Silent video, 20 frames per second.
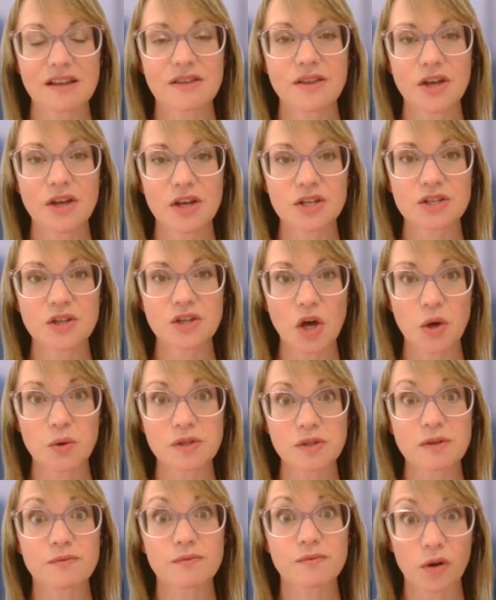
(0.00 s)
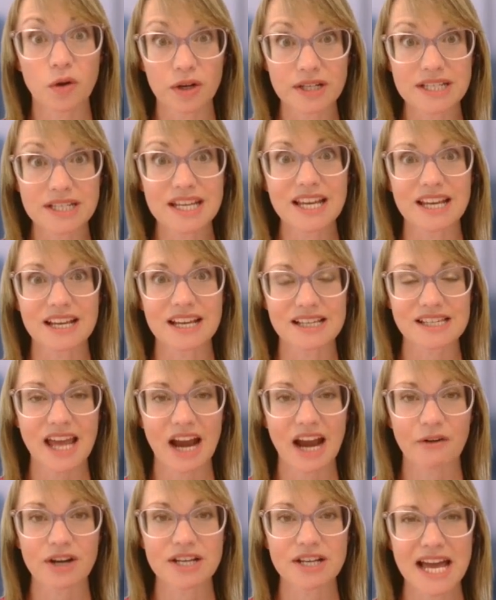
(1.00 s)
that those volunteers
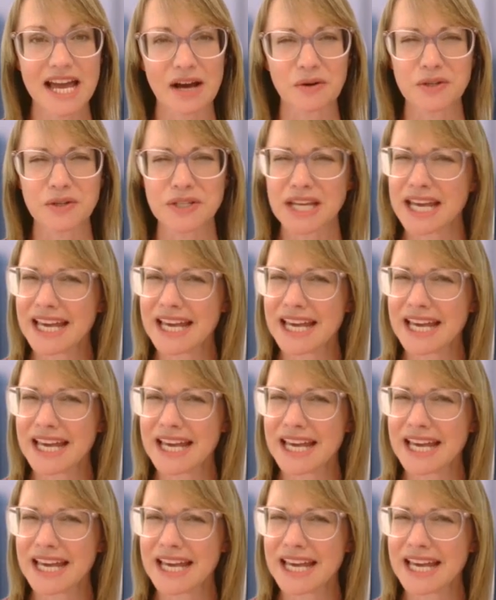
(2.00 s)
carried out.